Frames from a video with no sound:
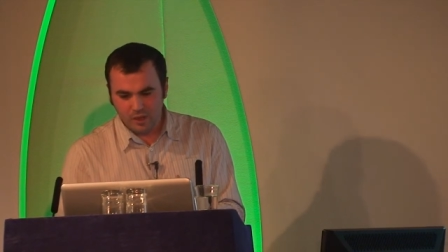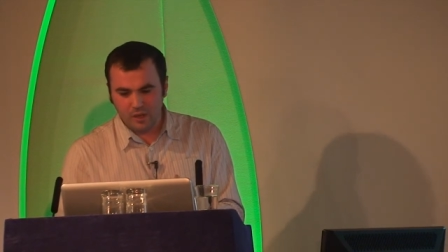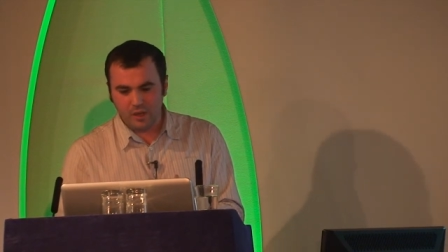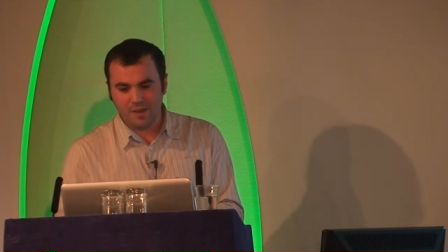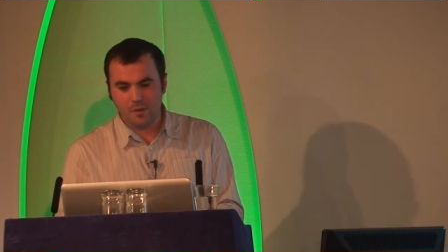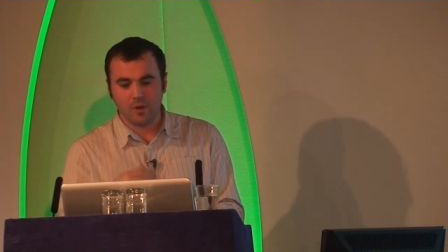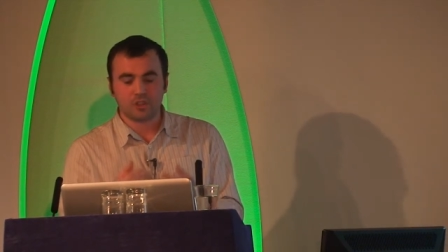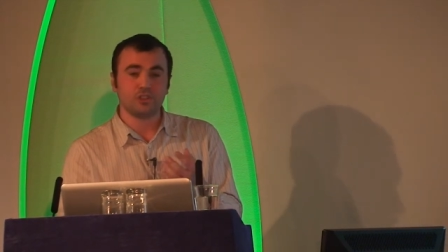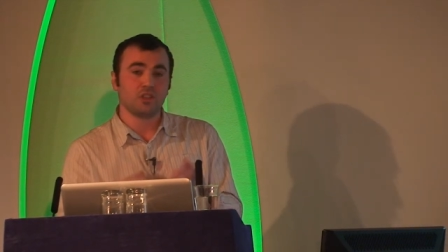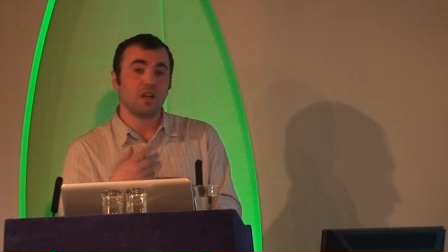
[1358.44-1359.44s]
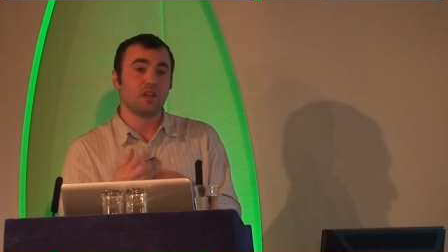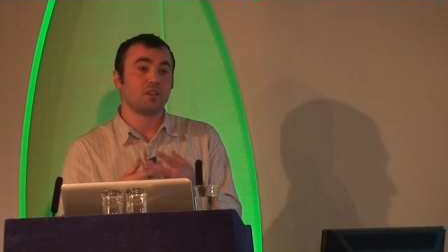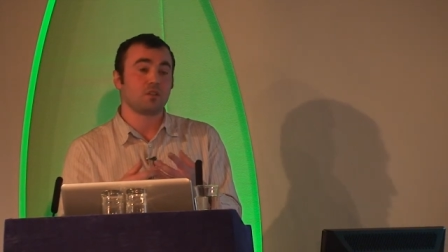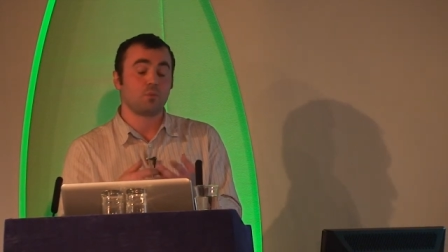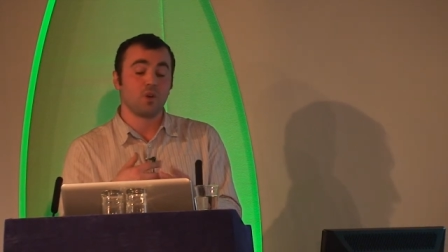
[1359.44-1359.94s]
email marketing and Google
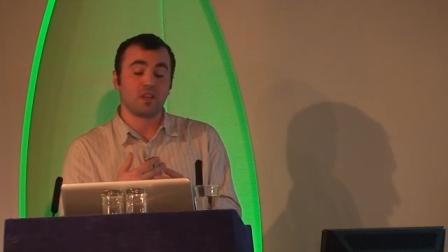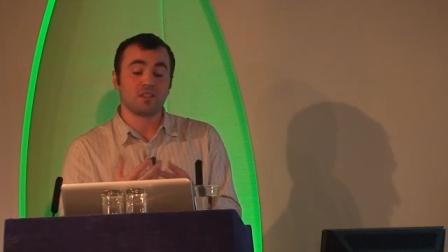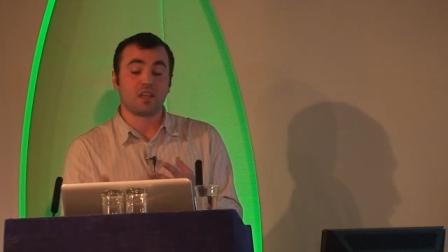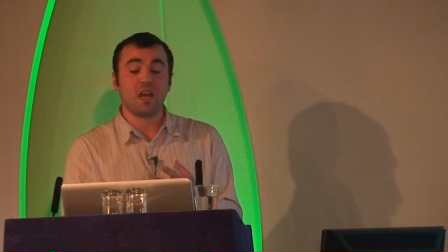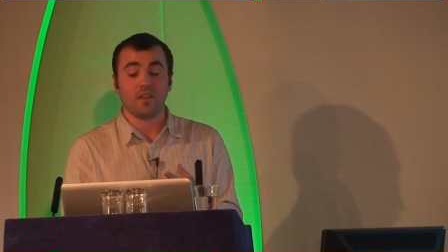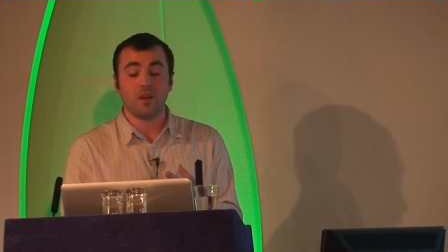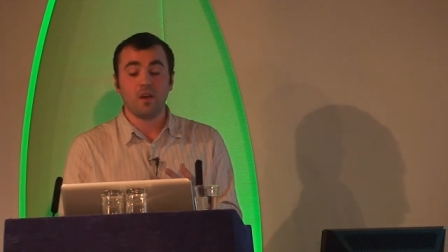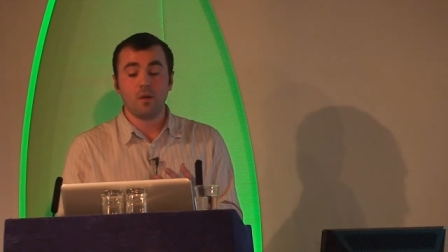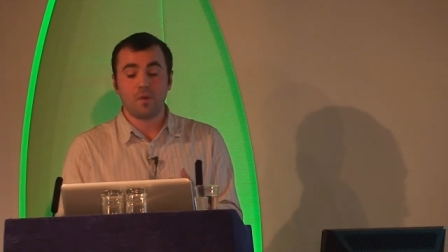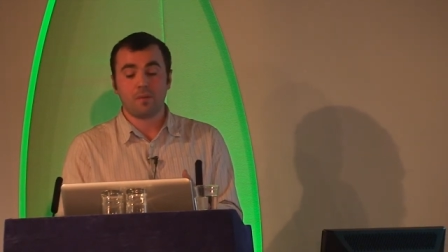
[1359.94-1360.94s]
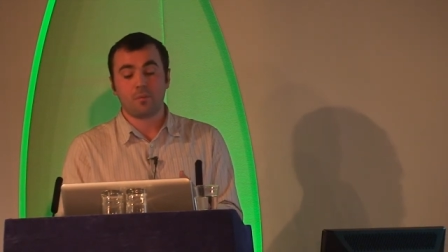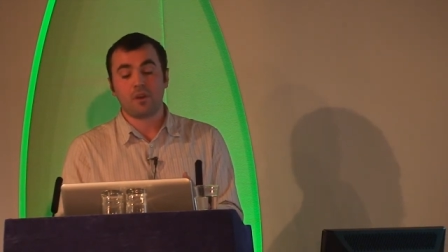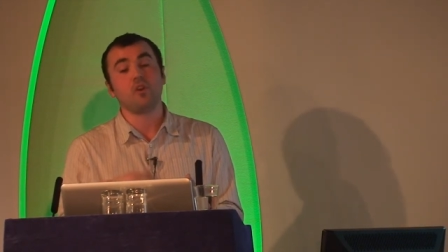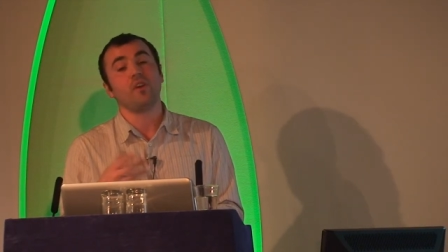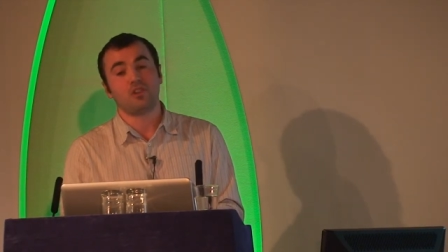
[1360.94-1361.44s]
Analytics working together, but they're
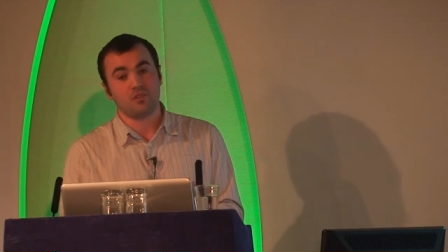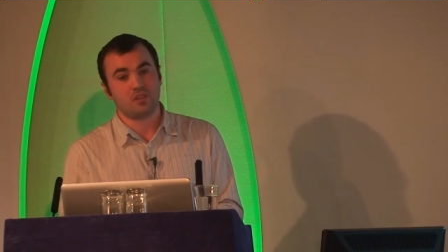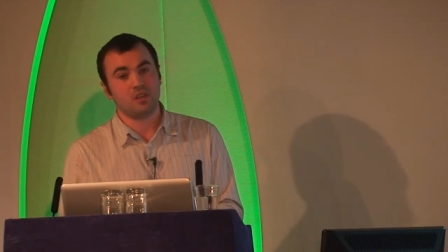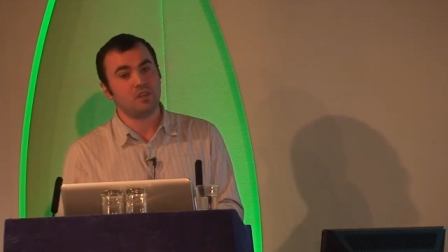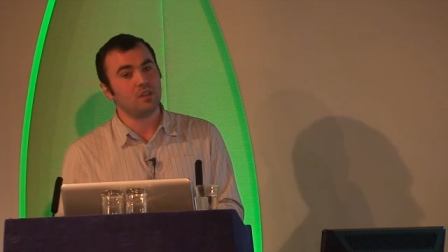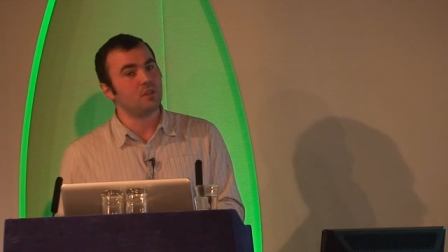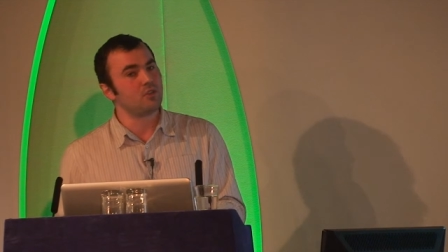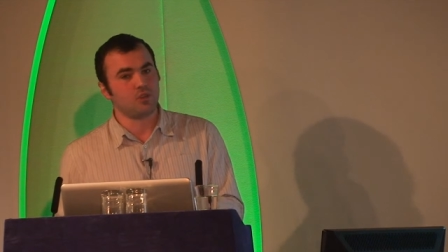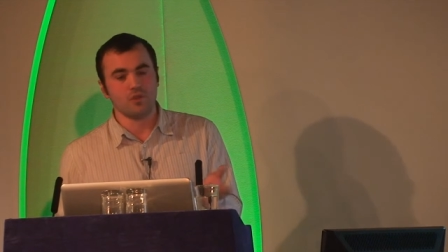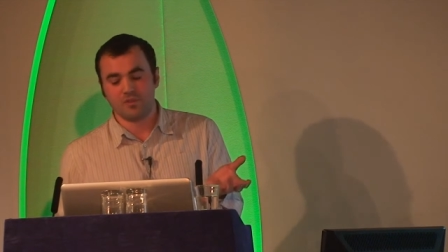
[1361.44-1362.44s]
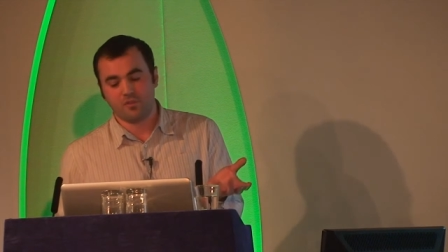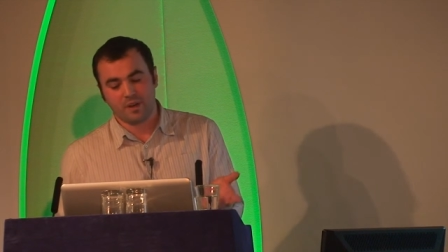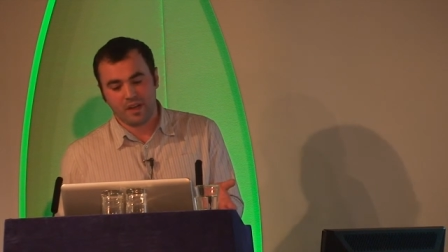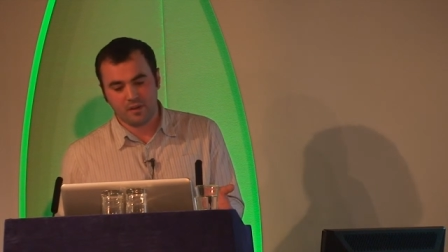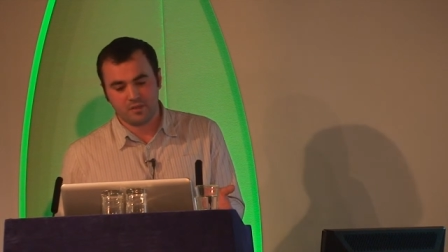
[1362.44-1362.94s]
probably not interested that Susan from
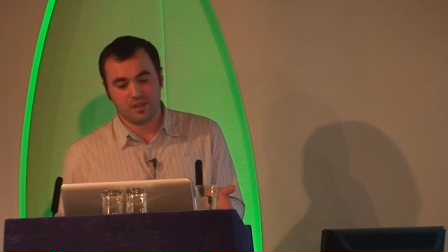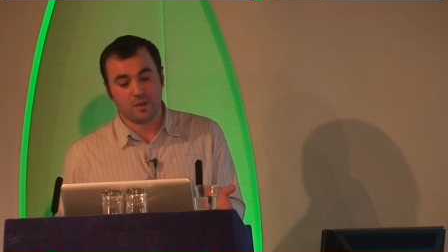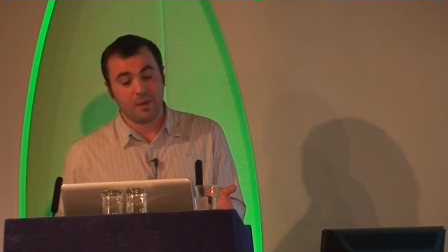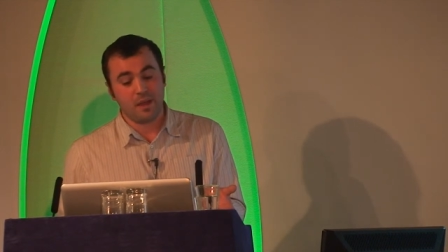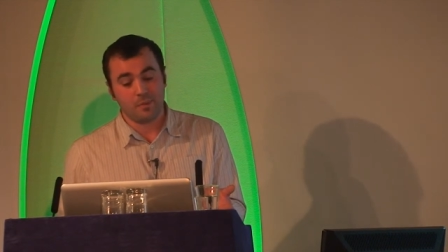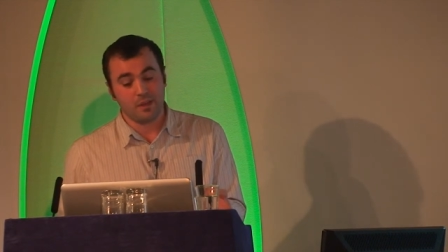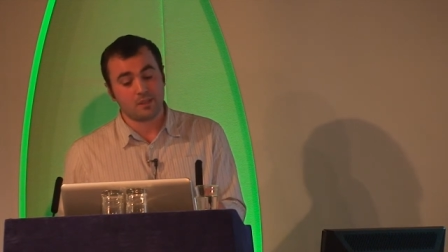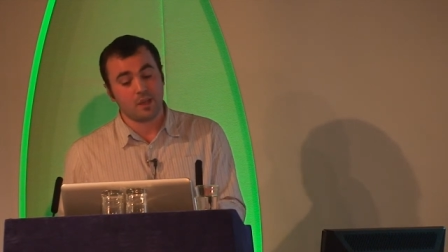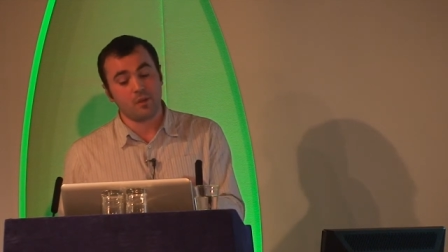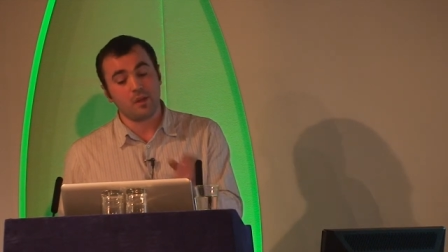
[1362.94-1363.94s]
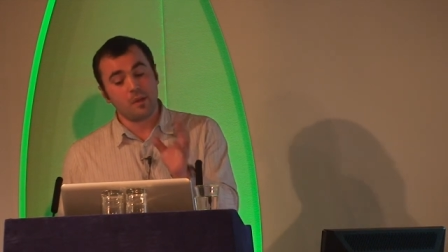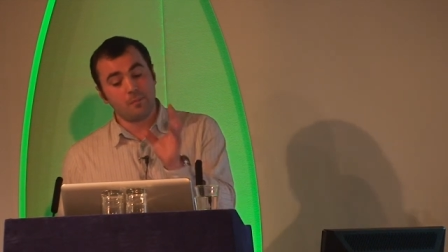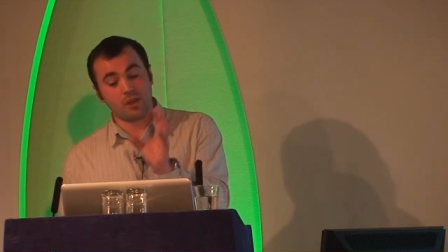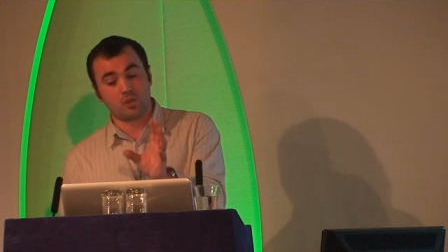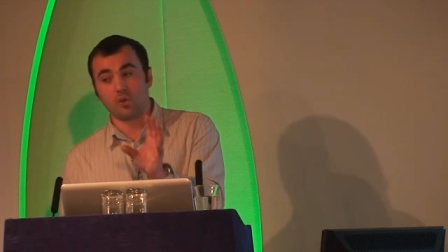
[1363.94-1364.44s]
accounts just had a baby. So
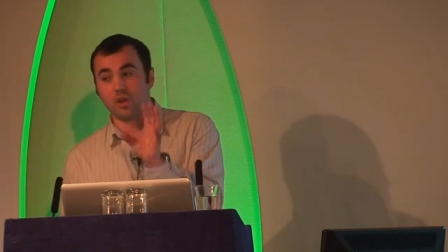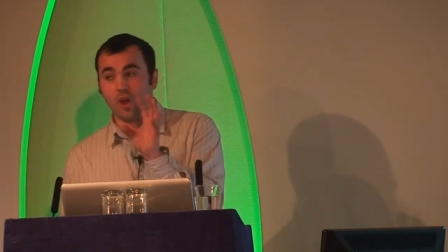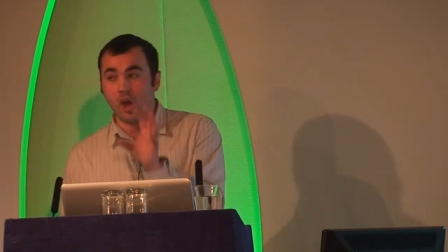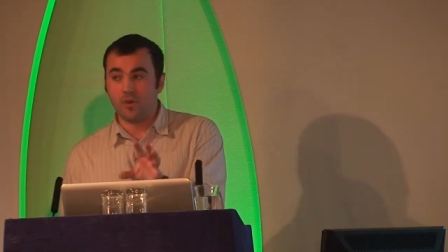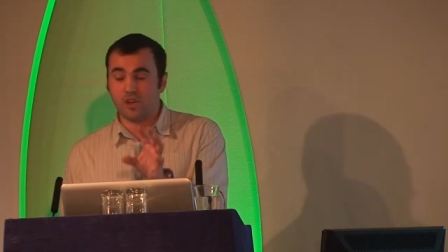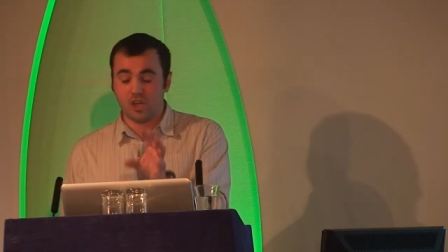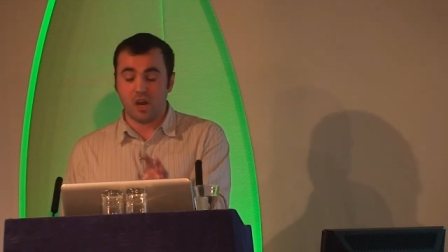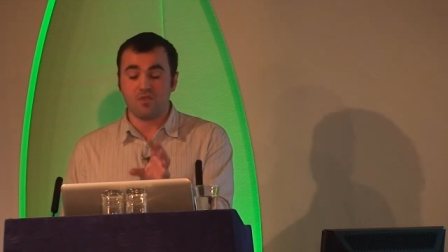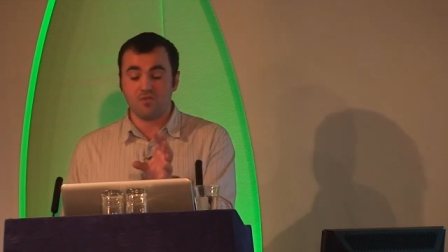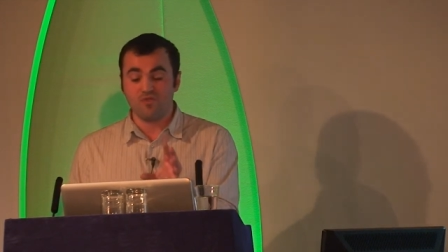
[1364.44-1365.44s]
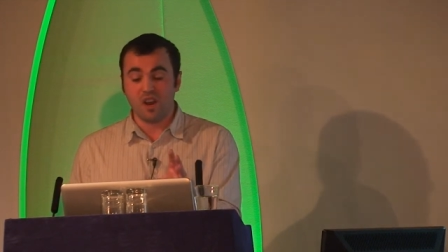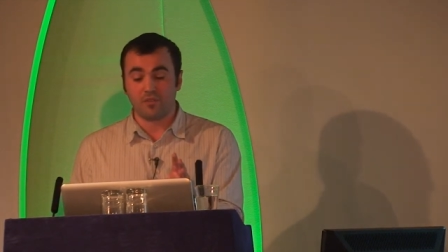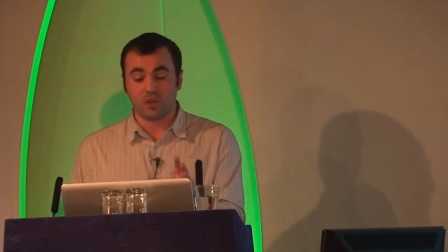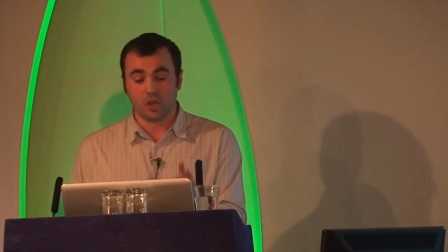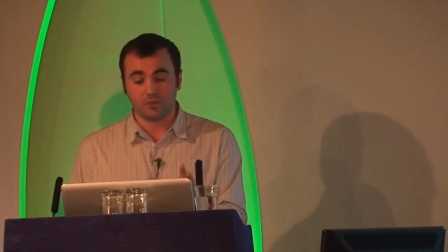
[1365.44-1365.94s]
make sure you're only sharing the
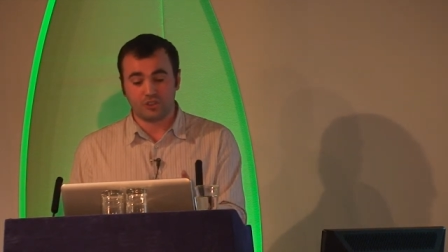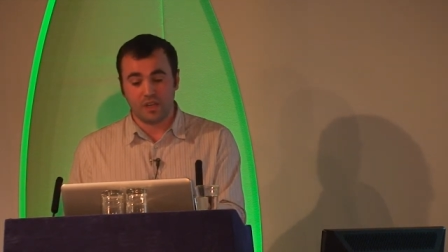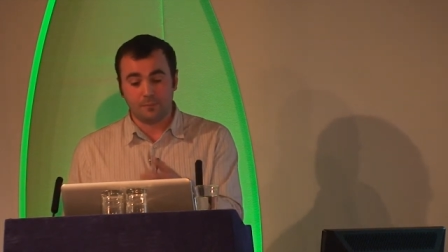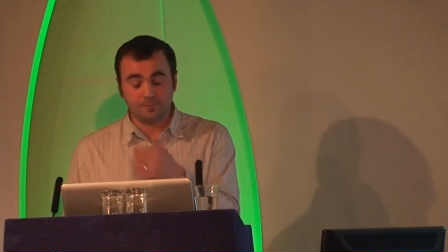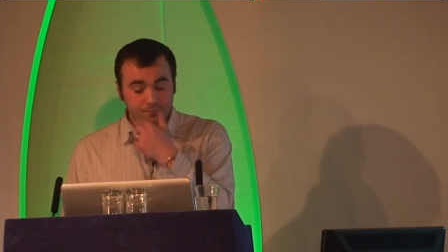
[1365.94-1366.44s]
relevant content.